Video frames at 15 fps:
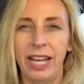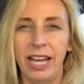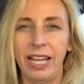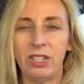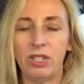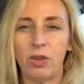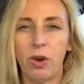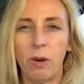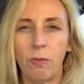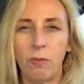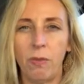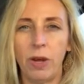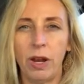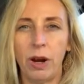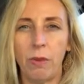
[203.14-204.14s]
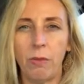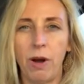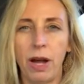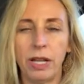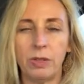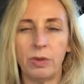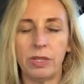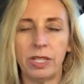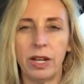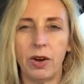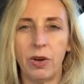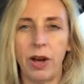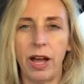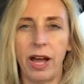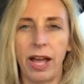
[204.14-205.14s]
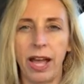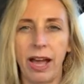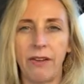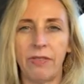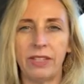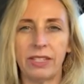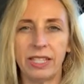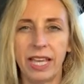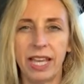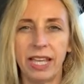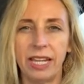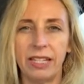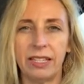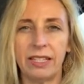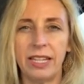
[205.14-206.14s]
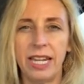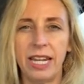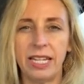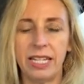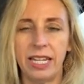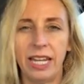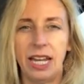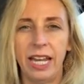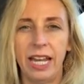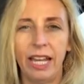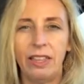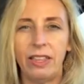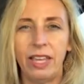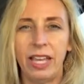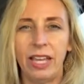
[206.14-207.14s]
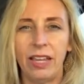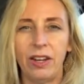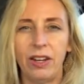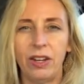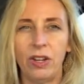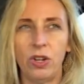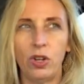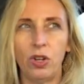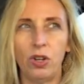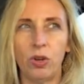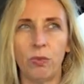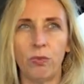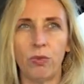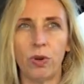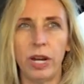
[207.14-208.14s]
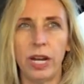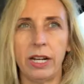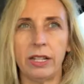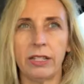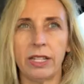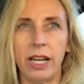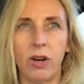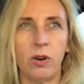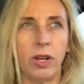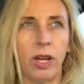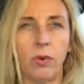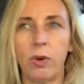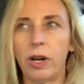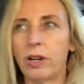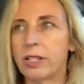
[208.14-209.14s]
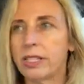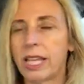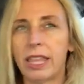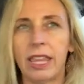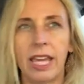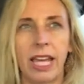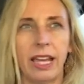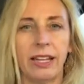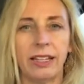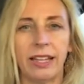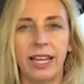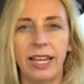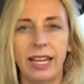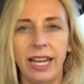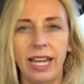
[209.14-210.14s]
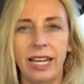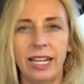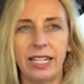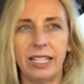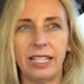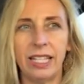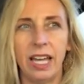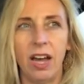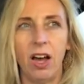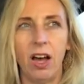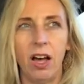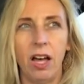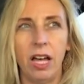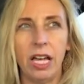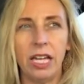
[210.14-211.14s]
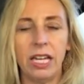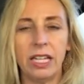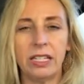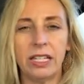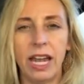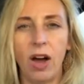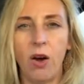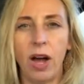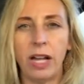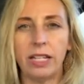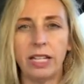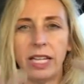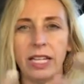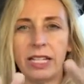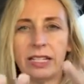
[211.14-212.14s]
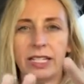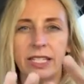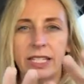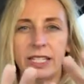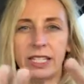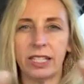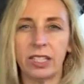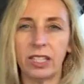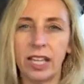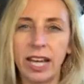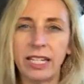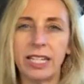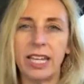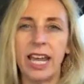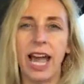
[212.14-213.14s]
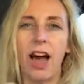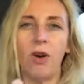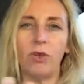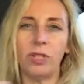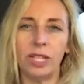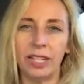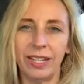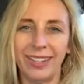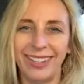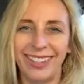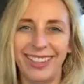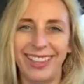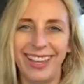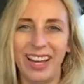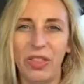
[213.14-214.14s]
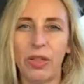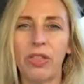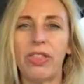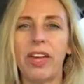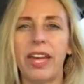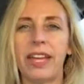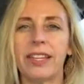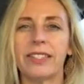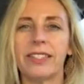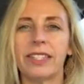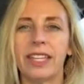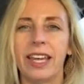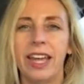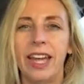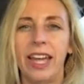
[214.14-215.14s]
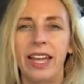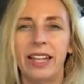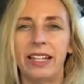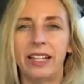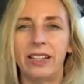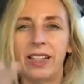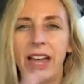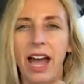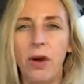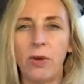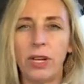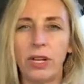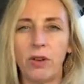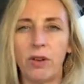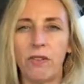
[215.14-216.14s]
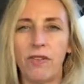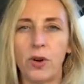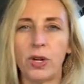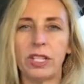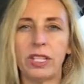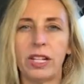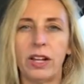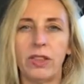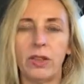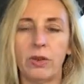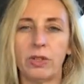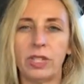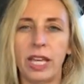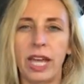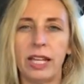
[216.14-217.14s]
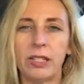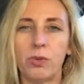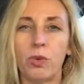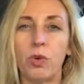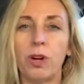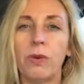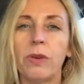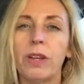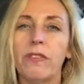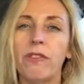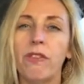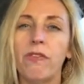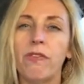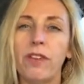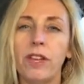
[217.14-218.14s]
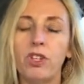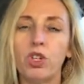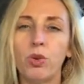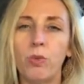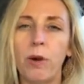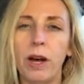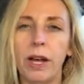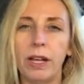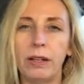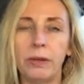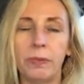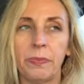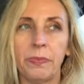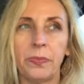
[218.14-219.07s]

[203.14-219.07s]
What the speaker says: And so in our minds, we said, oh, I have this thing and it's neat. And your brain is now, okay, where is that thing? And it is selecting out the other things and allowing you to focus in on those things. And well, if you feed your mind